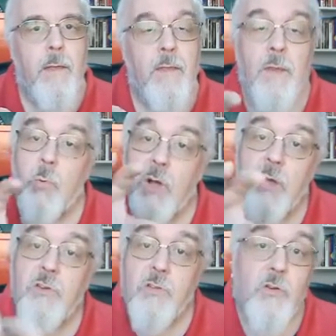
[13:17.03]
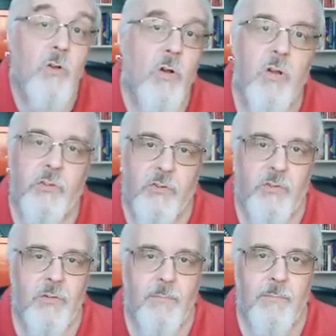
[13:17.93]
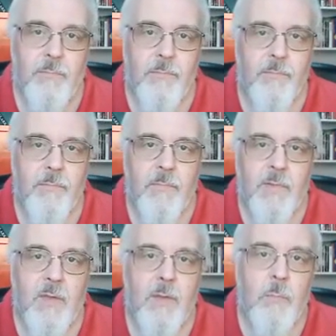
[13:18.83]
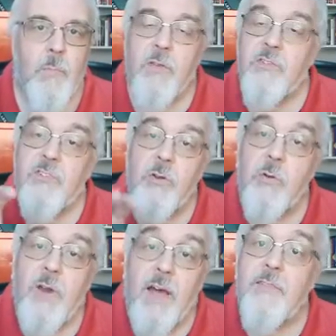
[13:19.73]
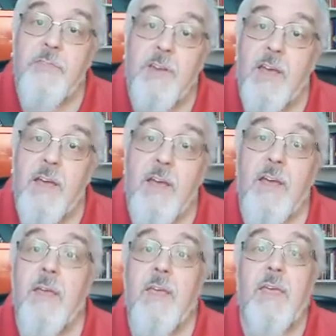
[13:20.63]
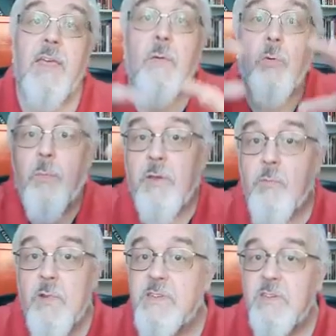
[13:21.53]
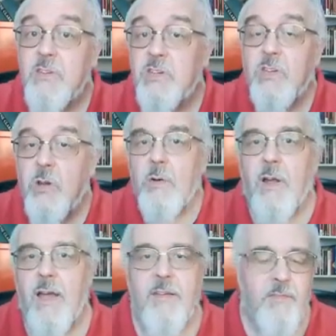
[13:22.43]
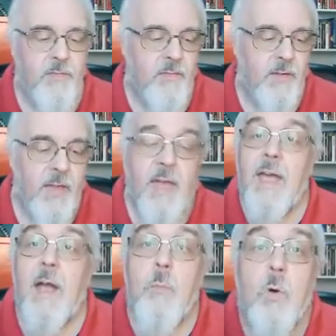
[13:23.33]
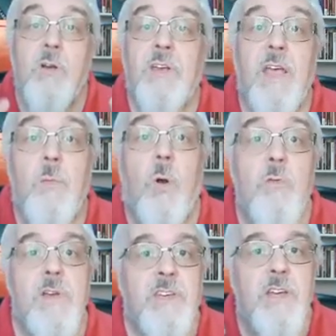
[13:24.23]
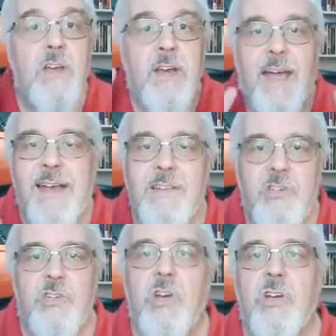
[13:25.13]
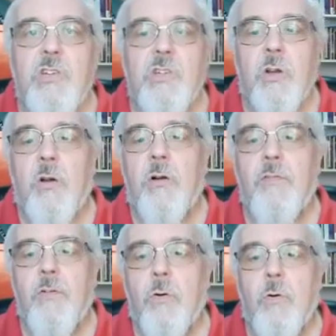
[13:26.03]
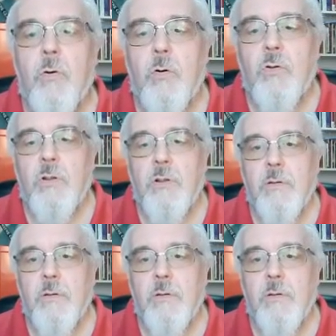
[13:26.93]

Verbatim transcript: he will go to the cross, but soon after he will be risen to new life and one day will return as judge of all.